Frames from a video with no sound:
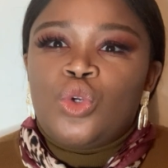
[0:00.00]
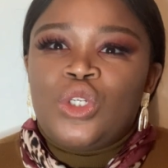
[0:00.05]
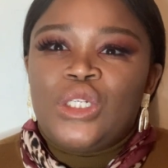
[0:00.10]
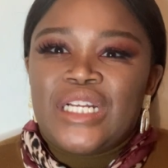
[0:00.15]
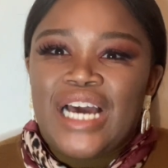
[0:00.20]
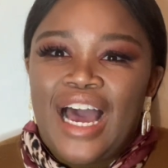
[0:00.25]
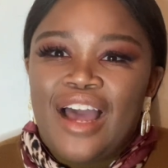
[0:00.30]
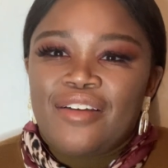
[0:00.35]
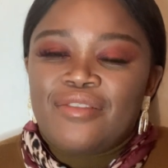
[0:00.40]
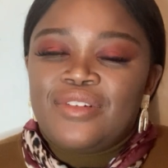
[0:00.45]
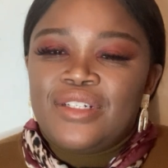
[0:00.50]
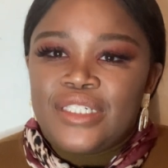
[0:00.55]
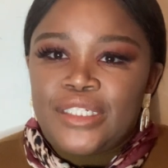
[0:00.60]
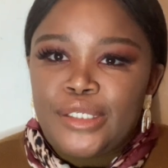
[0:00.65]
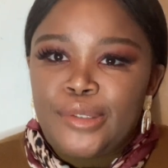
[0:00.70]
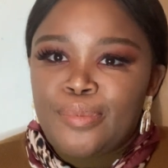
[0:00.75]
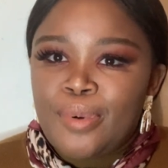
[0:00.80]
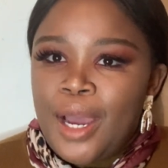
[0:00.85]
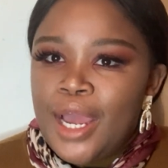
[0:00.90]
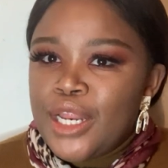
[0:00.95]
dive
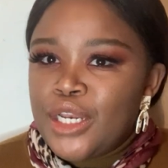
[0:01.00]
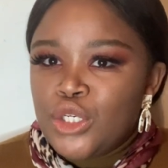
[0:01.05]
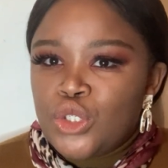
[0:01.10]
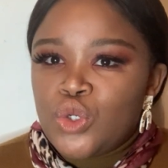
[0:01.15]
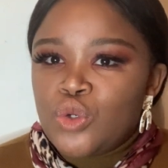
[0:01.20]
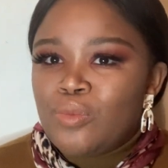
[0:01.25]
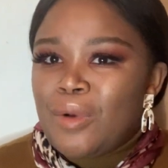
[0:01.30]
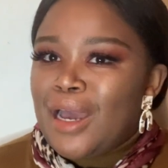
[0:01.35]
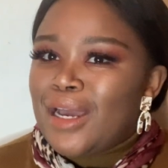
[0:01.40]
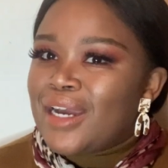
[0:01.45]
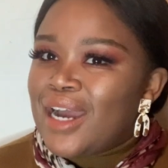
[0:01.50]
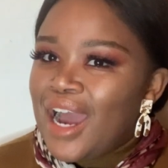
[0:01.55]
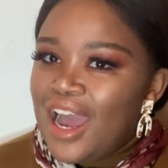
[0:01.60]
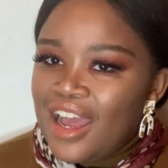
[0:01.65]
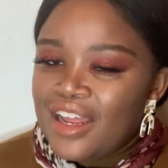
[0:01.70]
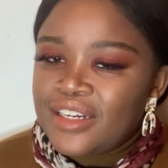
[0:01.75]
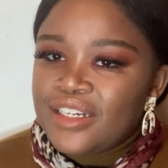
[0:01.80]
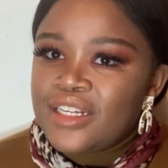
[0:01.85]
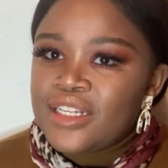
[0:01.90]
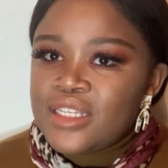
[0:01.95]
deeper into my
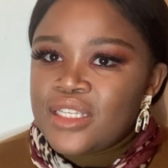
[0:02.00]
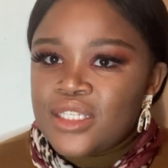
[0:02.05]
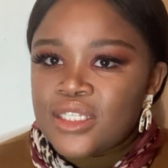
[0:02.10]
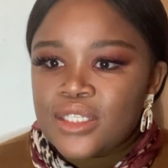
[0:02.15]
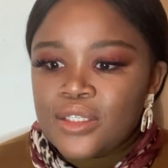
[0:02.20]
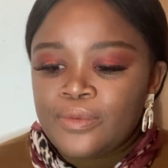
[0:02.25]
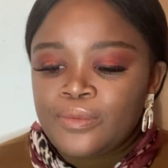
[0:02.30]
kindness.